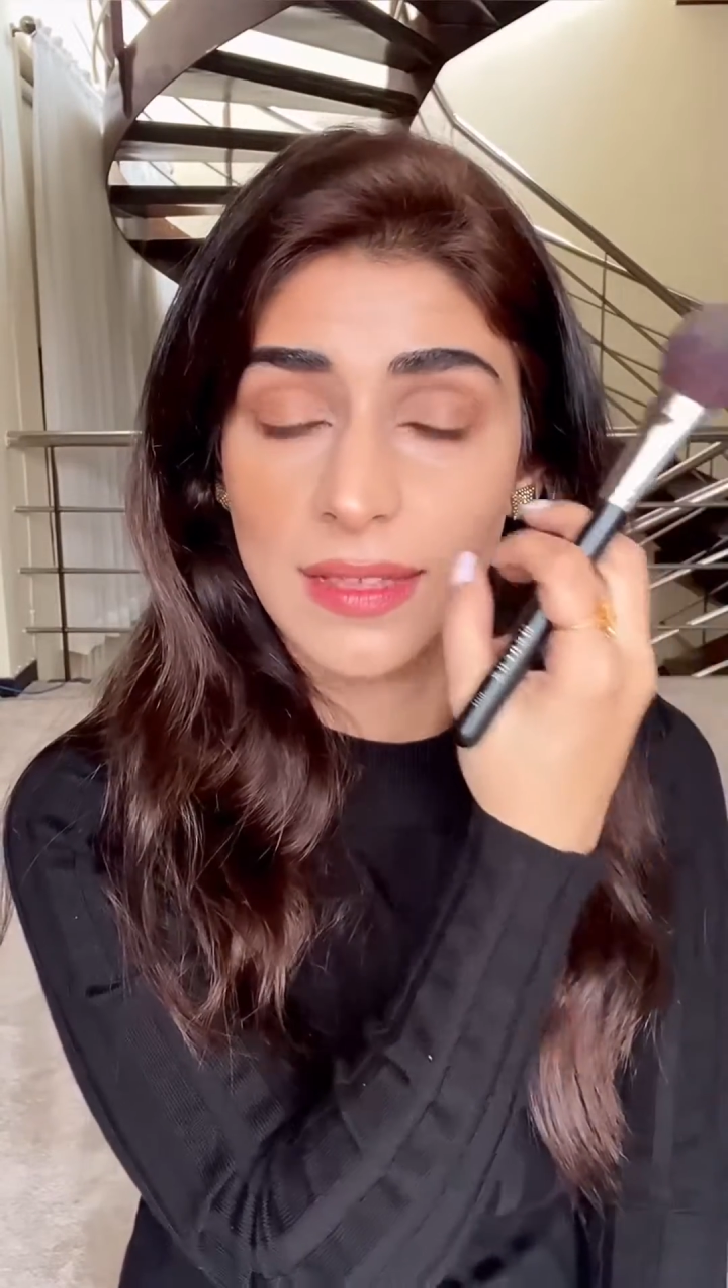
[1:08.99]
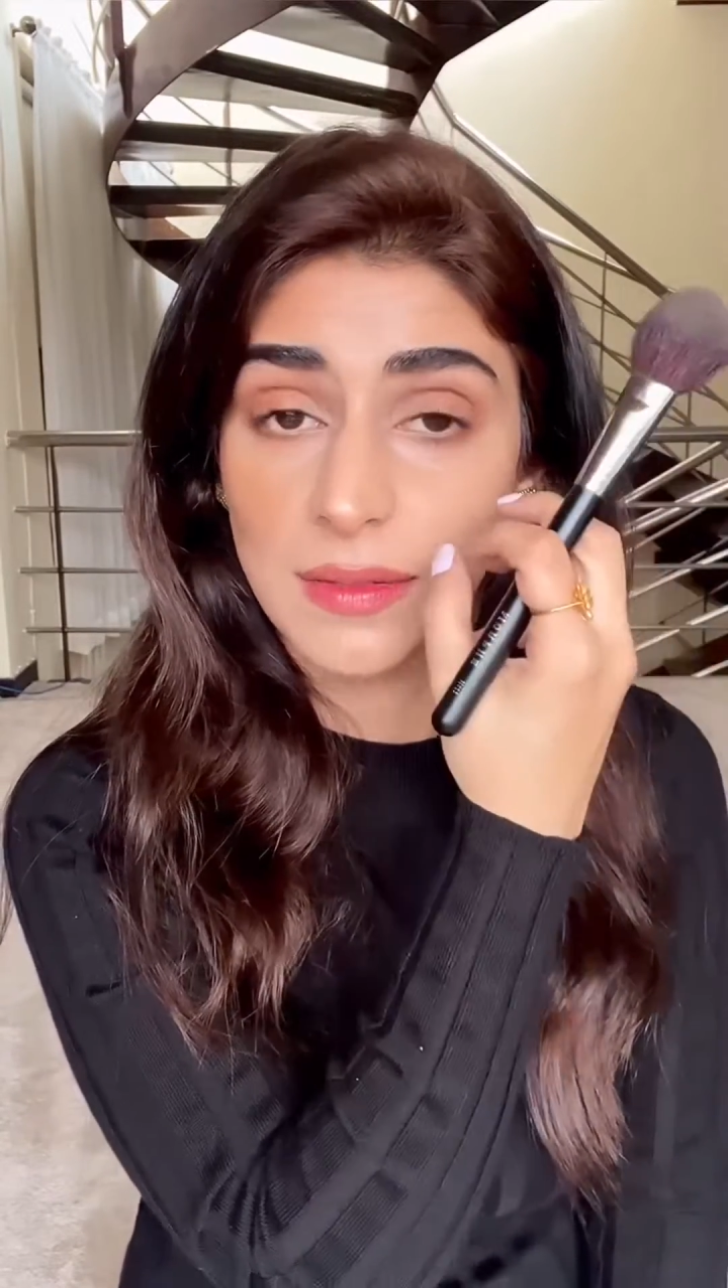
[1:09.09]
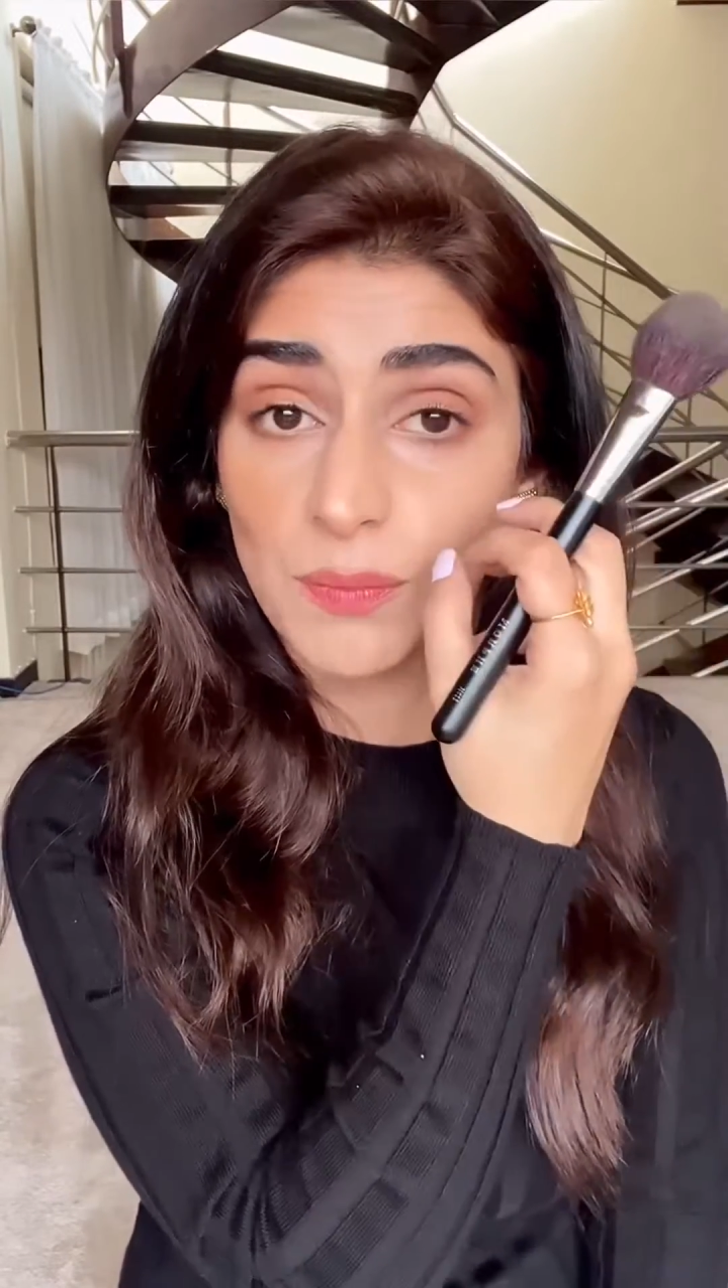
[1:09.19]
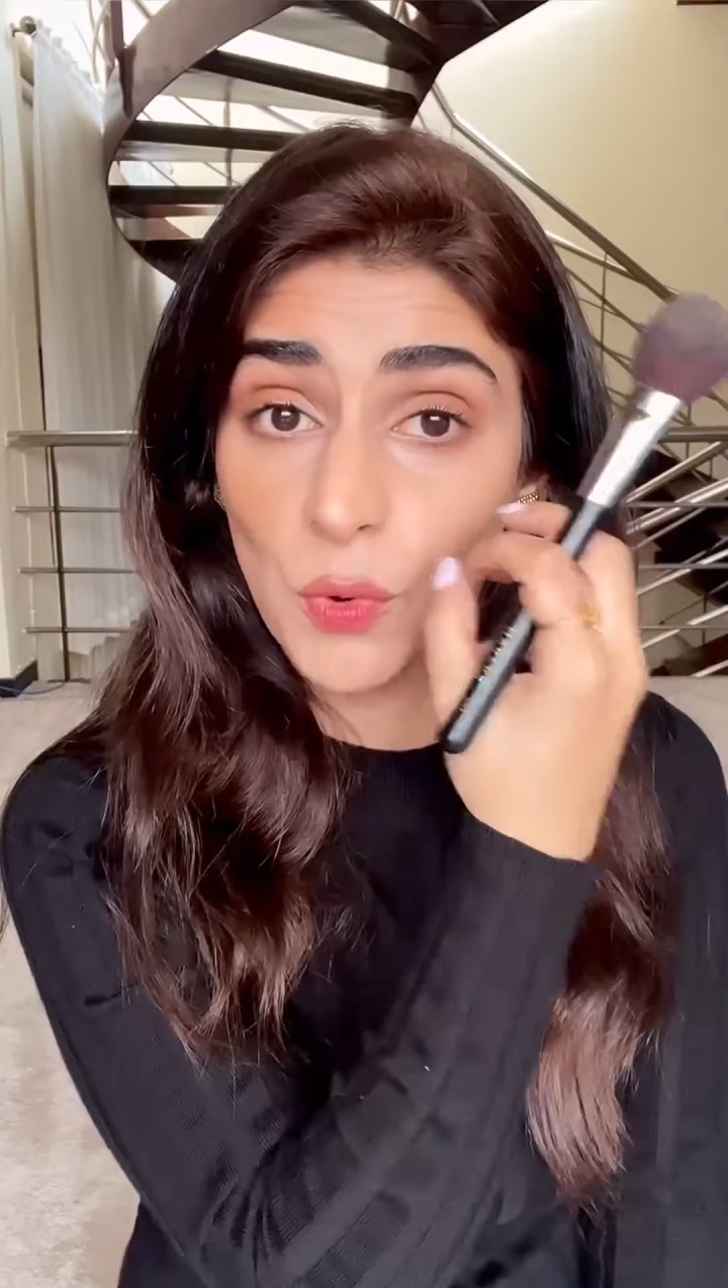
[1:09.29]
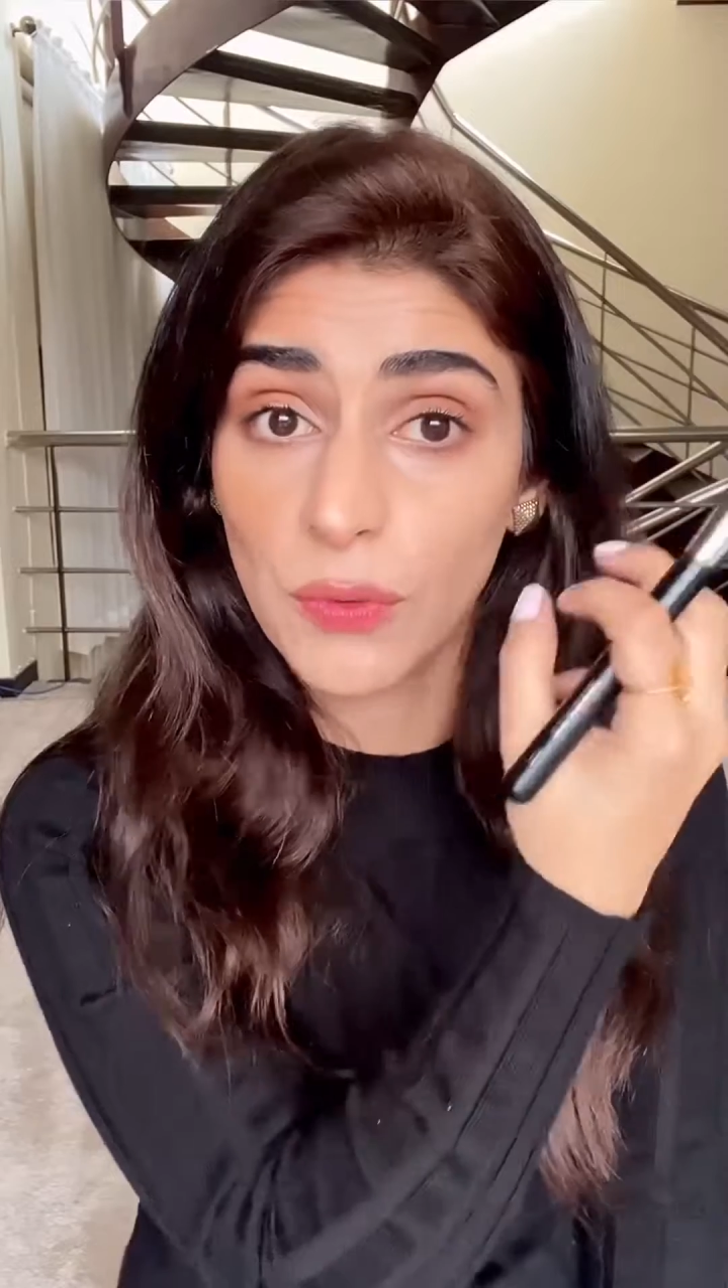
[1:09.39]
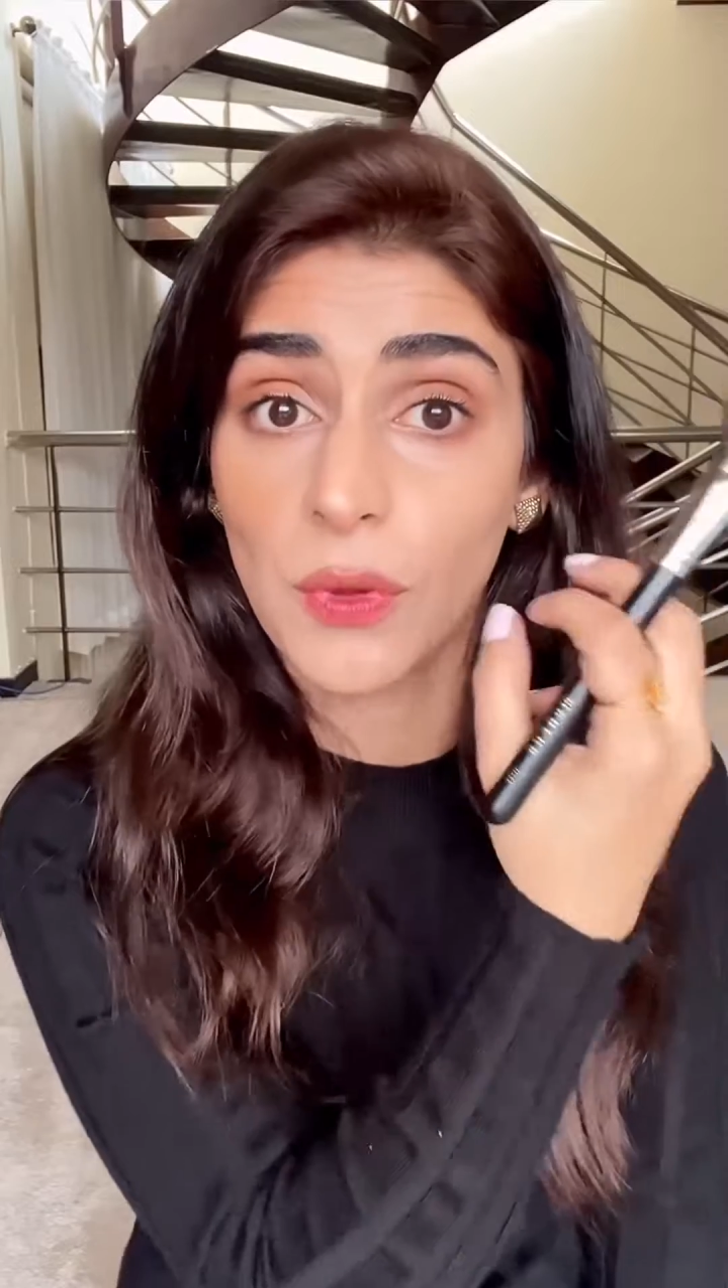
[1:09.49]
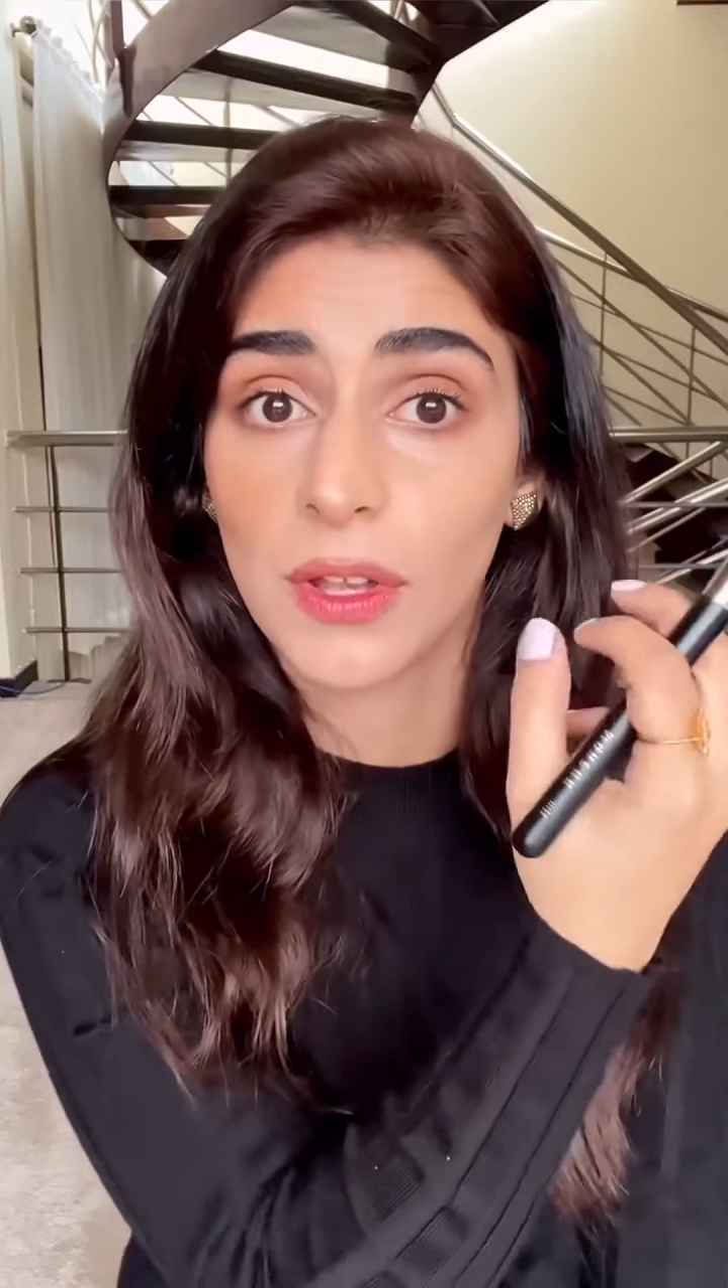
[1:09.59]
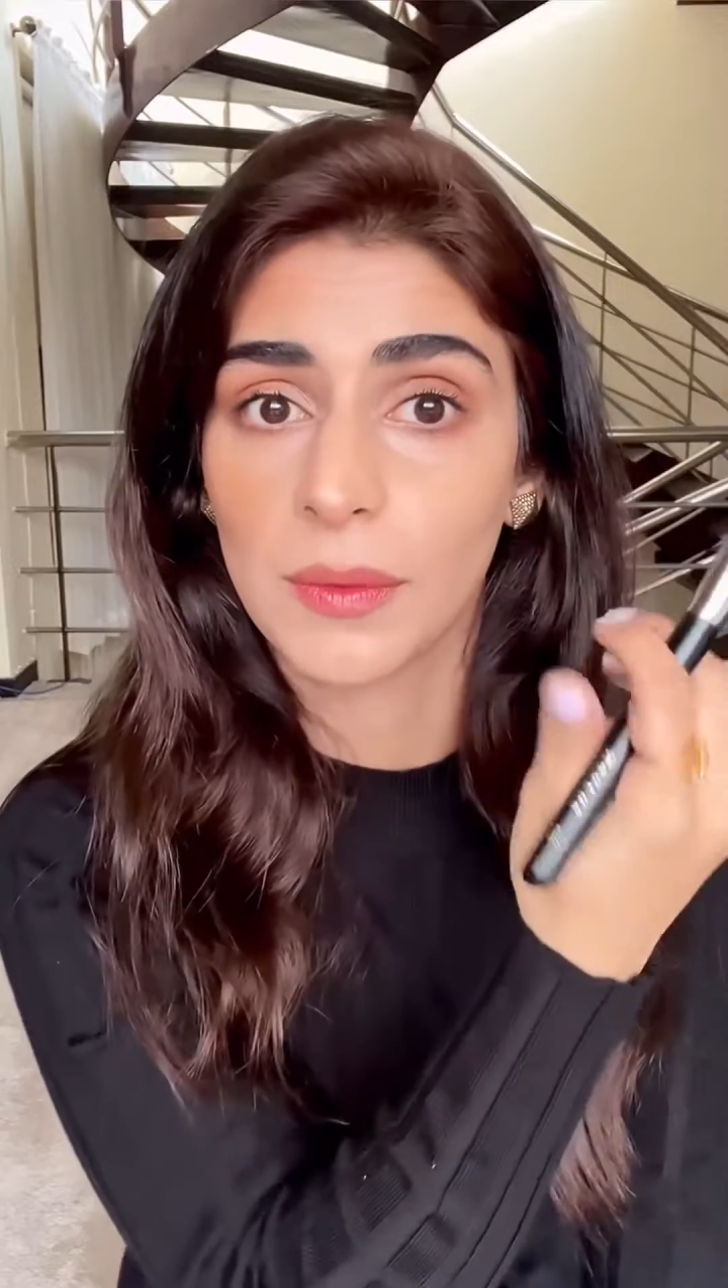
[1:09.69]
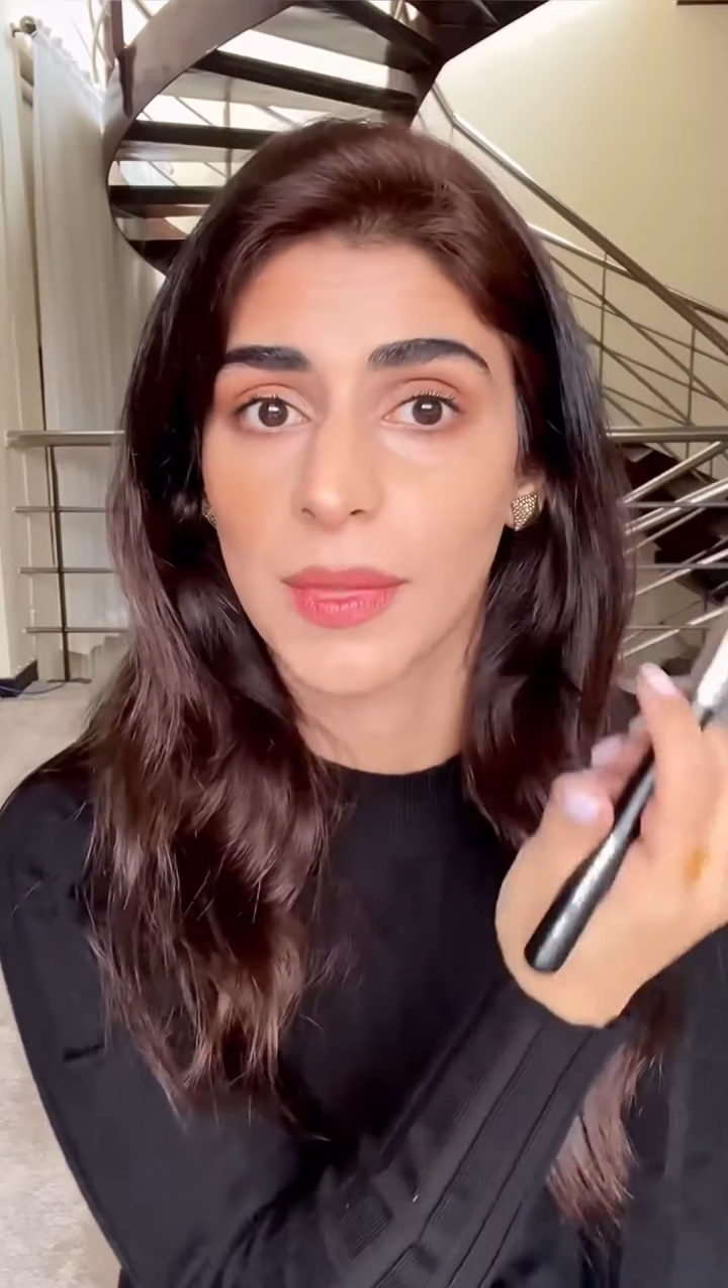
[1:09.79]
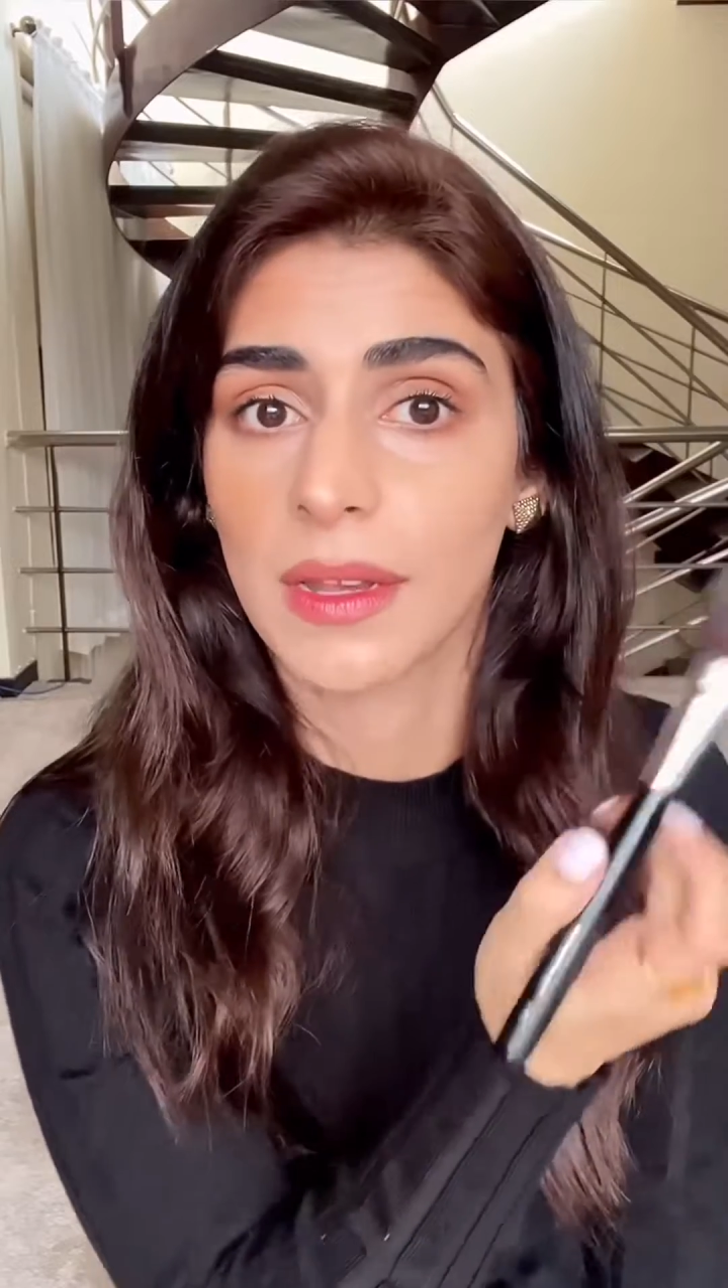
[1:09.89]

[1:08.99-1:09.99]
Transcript: has more volume